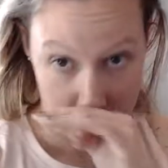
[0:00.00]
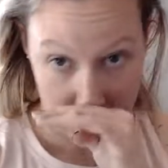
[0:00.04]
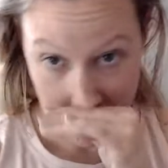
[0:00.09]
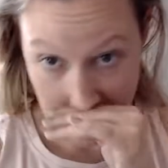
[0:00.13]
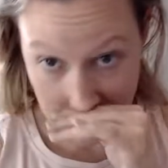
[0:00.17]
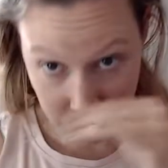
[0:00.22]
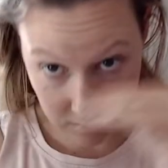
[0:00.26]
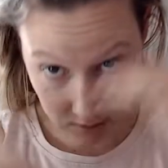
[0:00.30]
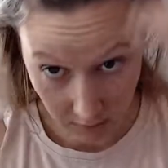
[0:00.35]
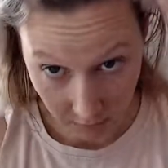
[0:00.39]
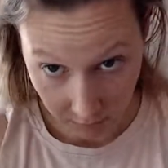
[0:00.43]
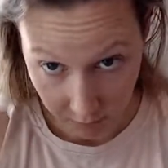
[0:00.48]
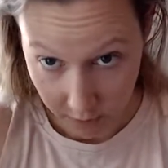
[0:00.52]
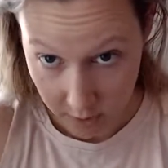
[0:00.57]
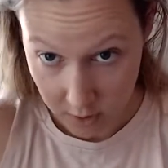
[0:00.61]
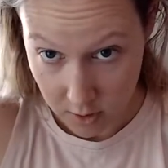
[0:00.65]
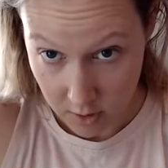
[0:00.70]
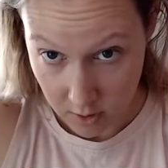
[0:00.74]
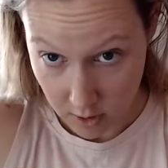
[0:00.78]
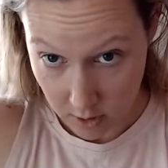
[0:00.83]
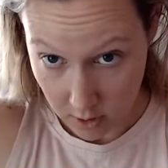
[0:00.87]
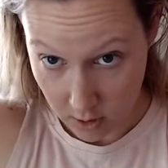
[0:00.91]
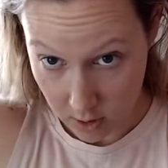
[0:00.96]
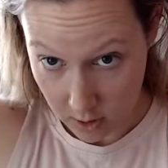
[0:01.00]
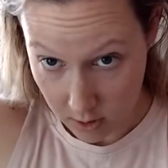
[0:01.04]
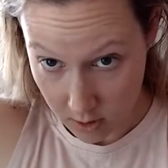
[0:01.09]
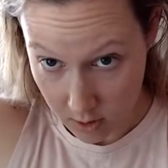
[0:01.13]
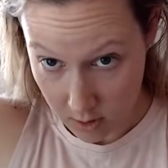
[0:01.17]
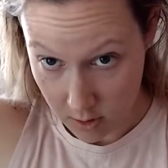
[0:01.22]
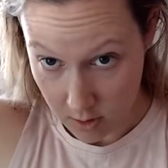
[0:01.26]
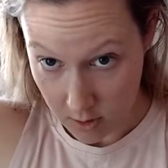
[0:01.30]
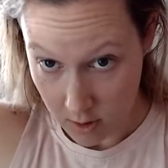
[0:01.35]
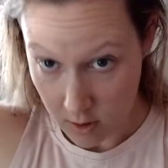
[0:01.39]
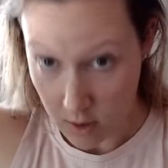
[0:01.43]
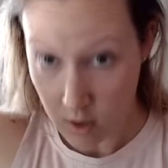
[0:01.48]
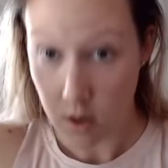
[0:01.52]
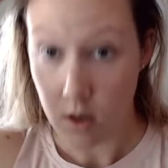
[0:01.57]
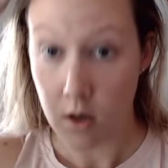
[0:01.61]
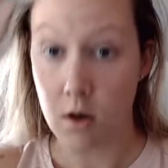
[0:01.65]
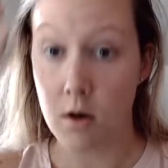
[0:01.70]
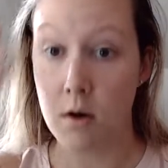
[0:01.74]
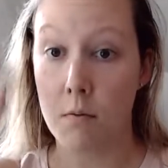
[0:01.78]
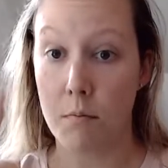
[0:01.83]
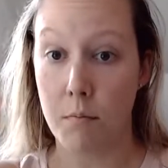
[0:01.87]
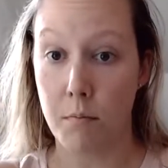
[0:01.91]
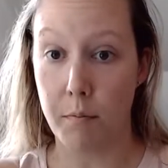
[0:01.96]
the first little
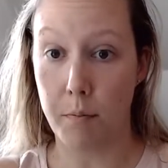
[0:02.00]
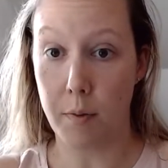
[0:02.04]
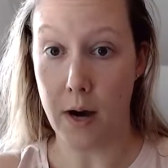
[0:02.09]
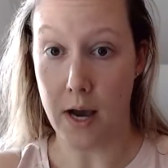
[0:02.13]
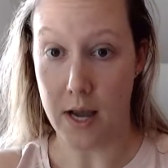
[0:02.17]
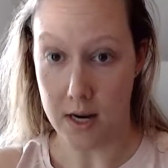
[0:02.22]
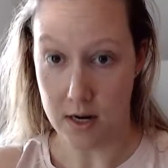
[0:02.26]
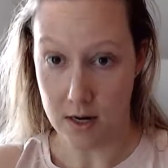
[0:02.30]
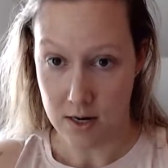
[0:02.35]
bun.